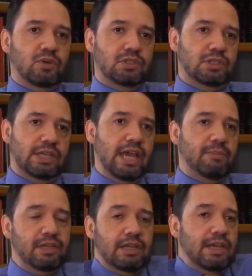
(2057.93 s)
votes to
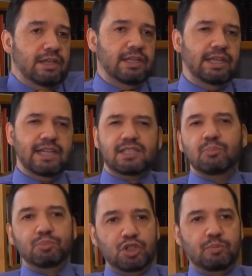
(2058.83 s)
take, but you do get
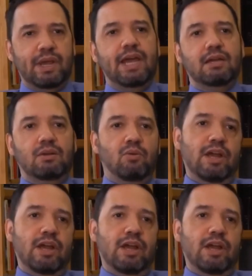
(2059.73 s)
some pushback.